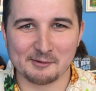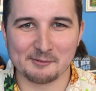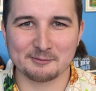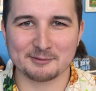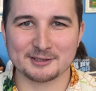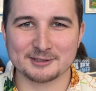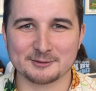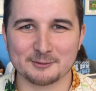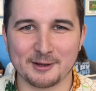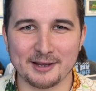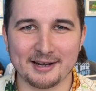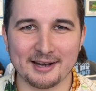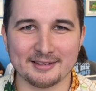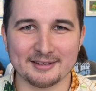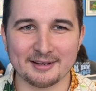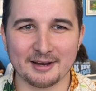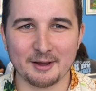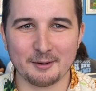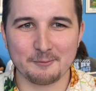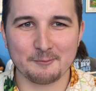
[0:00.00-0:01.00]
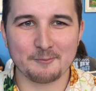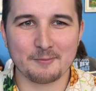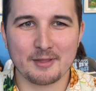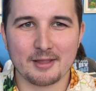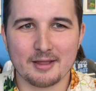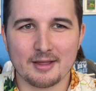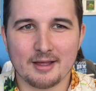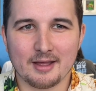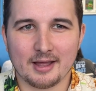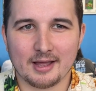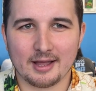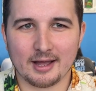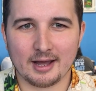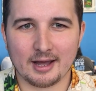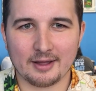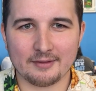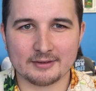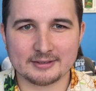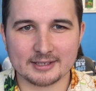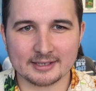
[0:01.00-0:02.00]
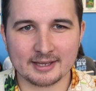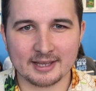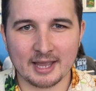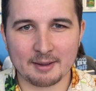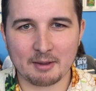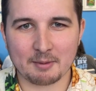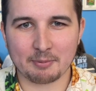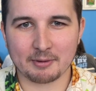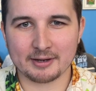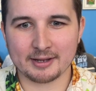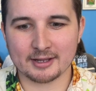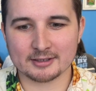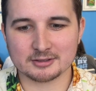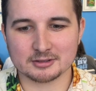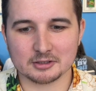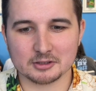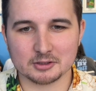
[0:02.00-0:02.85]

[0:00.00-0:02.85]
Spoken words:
Just the way it ended up. The second game I played against the